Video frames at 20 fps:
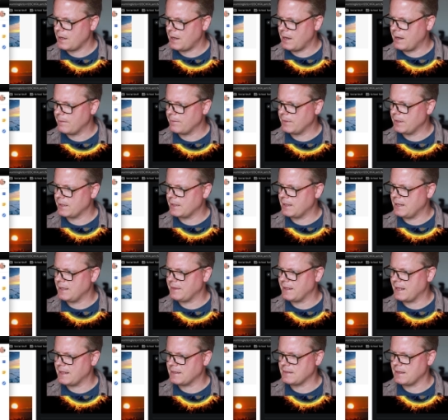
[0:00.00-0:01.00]
I'm going to cut
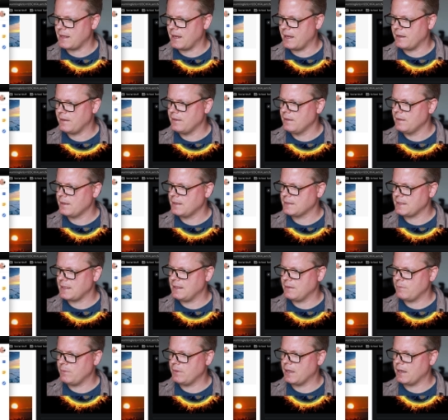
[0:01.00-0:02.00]
that slide because I
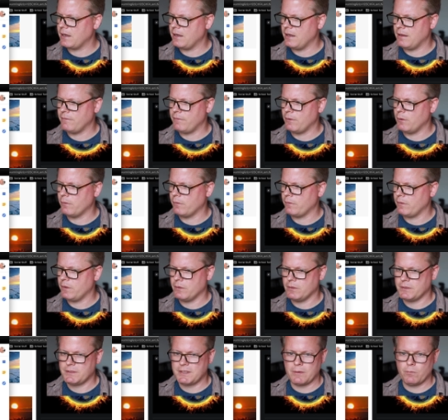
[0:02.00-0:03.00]
think we got enough
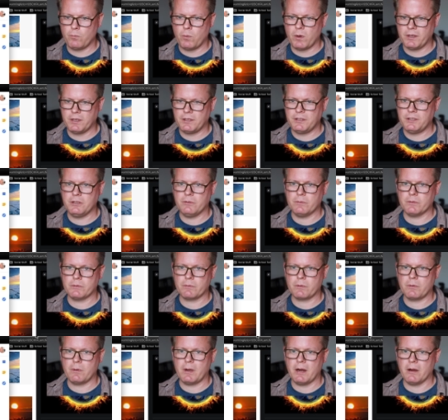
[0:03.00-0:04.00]
overview. It said 1 to 2 was
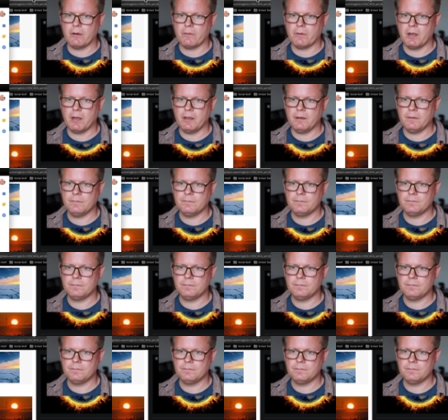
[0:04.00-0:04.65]
required, right?